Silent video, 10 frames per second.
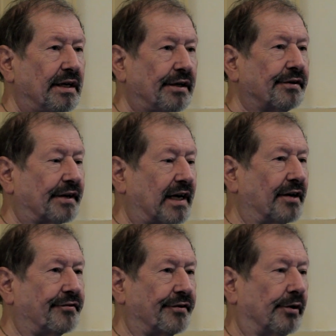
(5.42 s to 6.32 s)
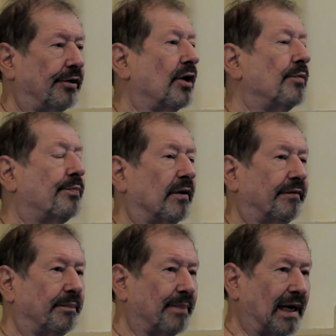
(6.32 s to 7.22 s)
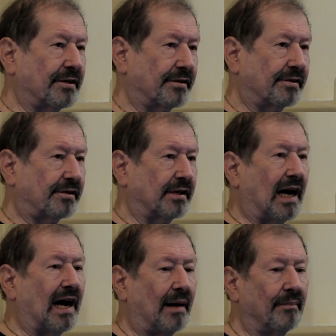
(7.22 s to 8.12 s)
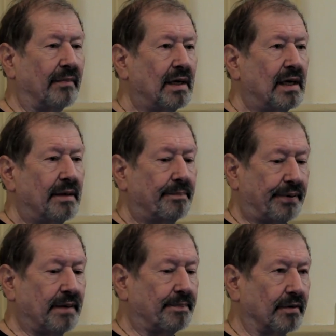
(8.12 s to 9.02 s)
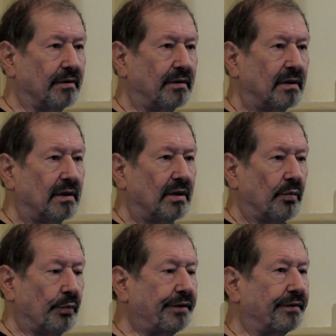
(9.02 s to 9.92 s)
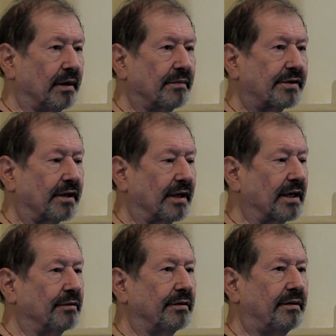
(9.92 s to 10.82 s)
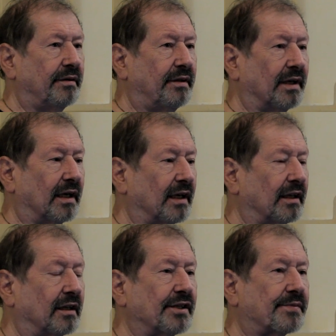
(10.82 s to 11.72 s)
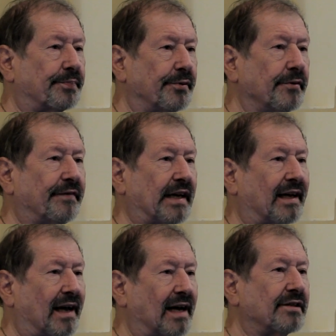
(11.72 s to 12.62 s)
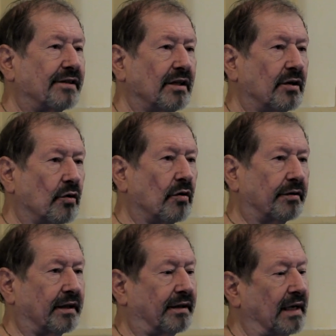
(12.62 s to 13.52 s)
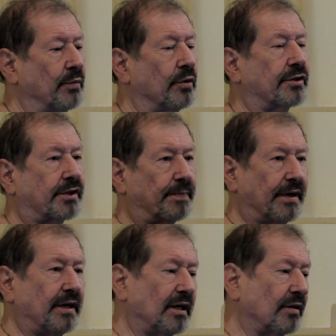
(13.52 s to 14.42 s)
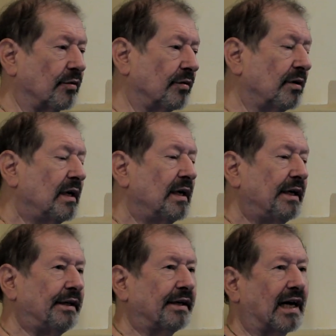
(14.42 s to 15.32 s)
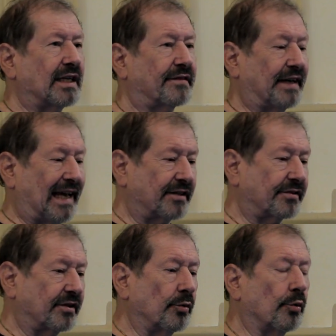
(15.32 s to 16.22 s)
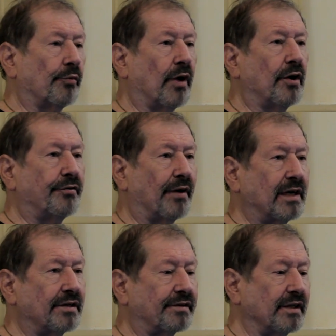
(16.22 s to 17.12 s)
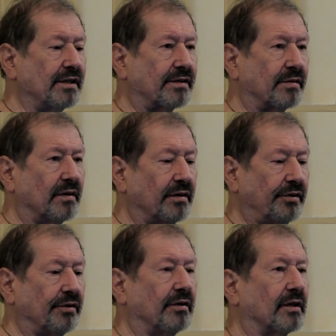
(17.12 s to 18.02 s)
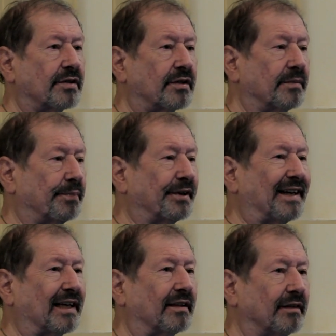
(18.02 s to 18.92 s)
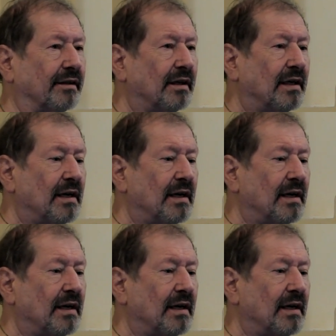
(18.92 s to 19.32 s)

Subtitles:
into the country on a no-profit basis to arm people with them so they could at least prove their case in court that they weren't speeding, or in the case of an accident or road rage. These units protected